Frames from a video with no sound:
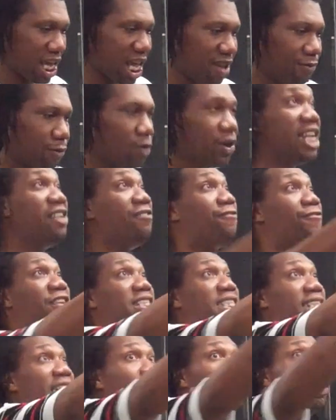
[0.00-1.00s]
evil in
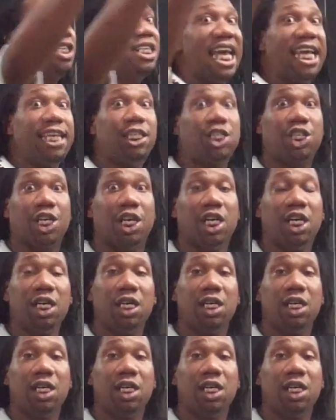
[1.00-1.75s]
physical nature.